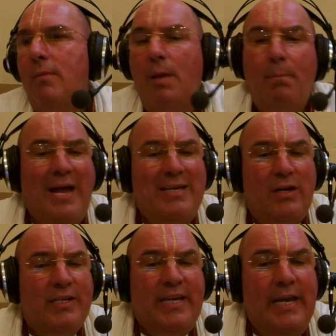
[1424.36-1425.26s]
My
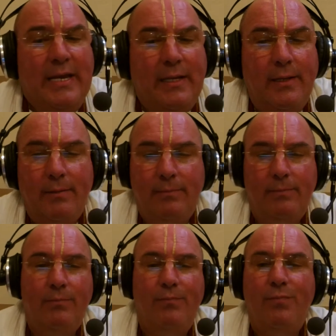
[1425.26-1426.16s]
dear king,
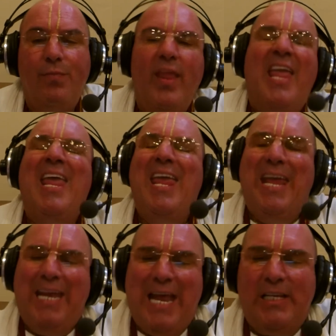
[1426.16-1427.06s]

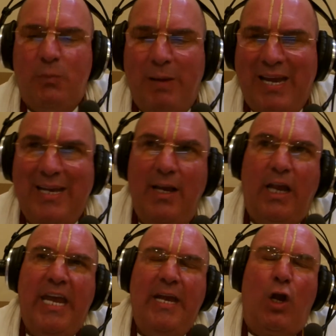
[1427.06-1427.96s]
it has been
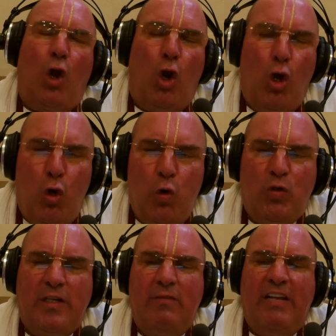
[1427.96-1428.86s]

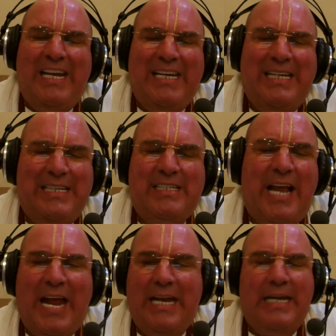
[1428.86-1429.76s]
conclusively
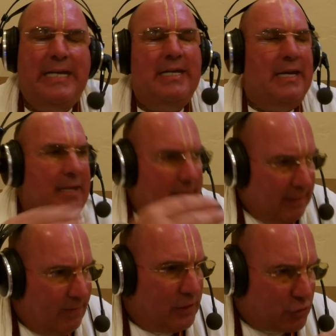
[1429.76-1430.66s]
decided
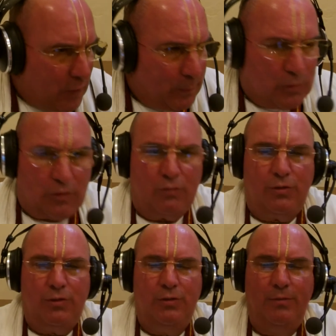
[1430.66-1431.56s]
in the scriptures,